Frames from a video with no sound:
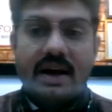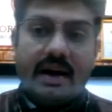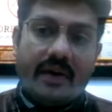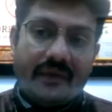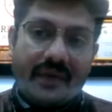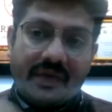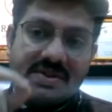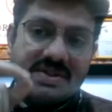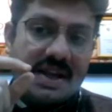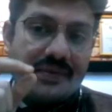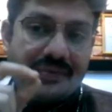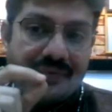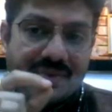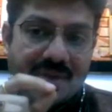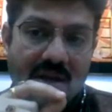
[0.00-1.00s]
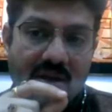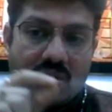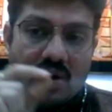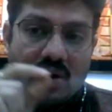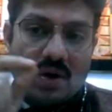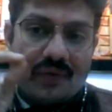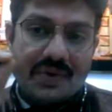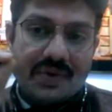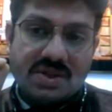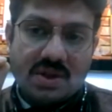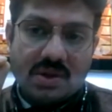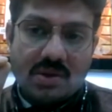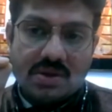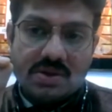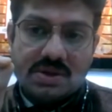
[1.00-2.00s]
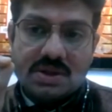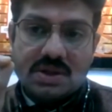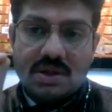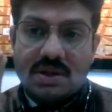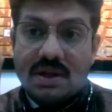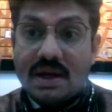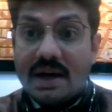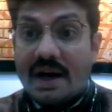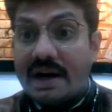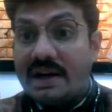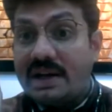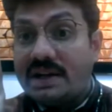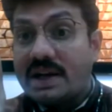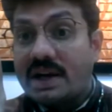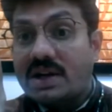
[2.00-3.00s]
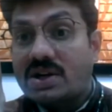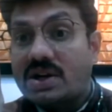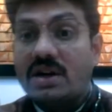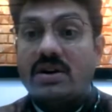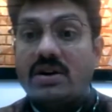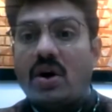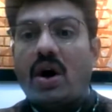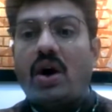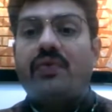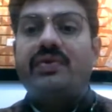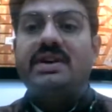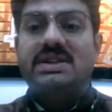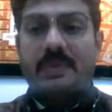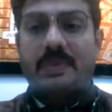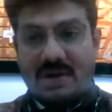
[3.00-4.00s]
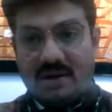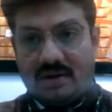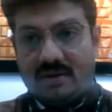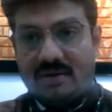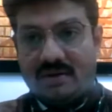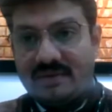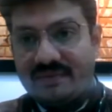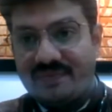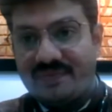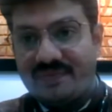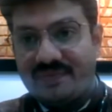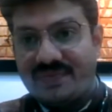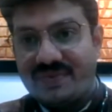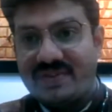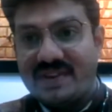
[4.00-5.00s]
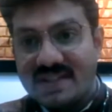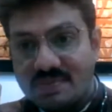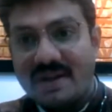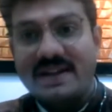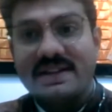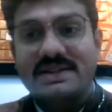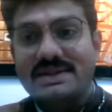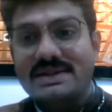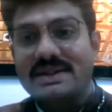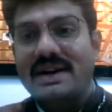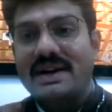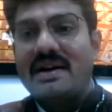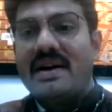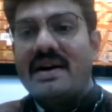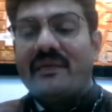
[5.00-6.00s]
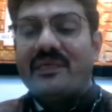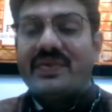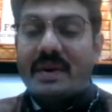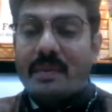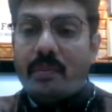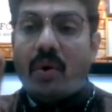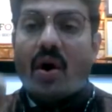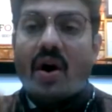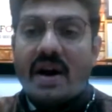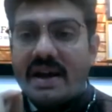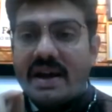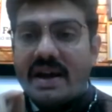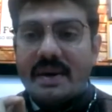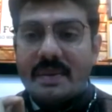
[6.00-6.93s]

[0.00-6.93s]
When you say psychophysiological detection of deception, this means the body